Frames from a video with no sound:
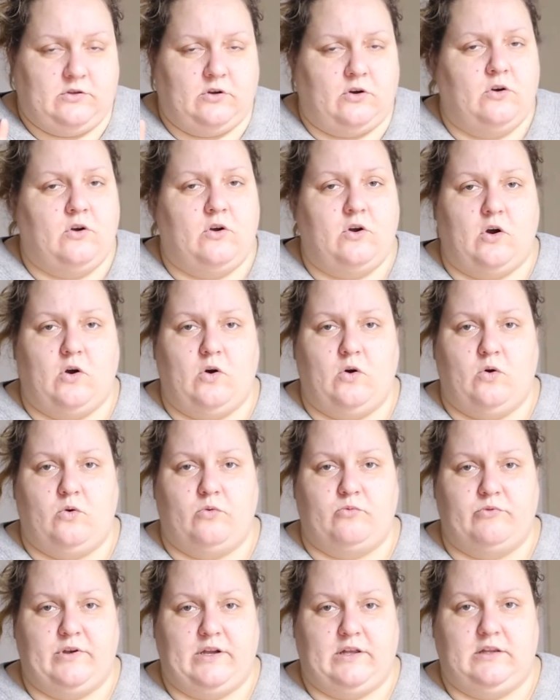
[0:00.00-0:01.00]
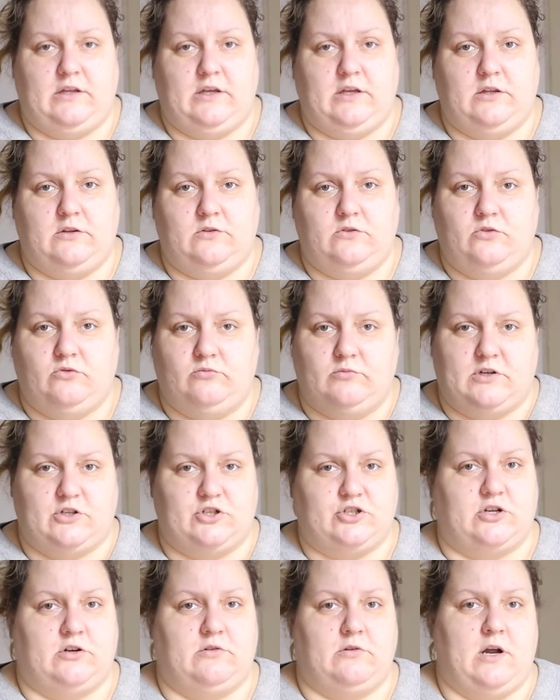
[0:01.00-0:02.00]
don't go really too
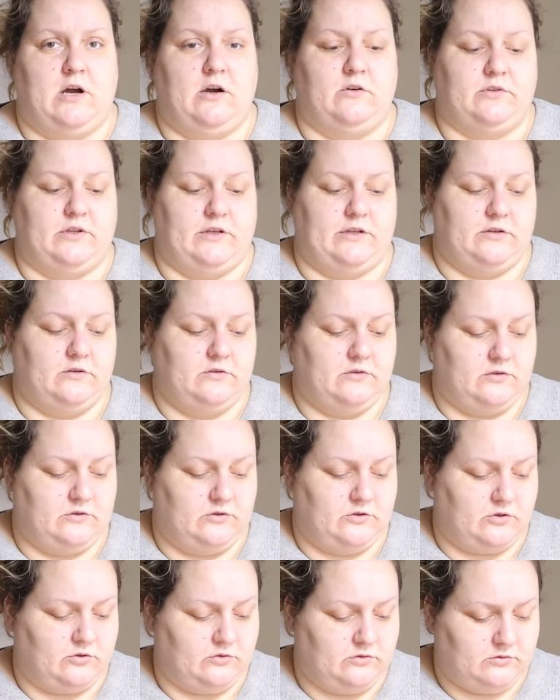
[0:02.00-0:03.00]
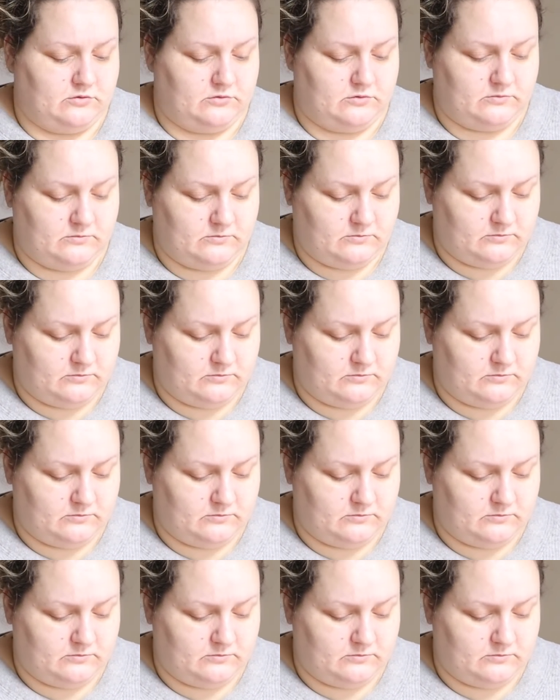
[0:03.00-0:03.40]
much around it. Don't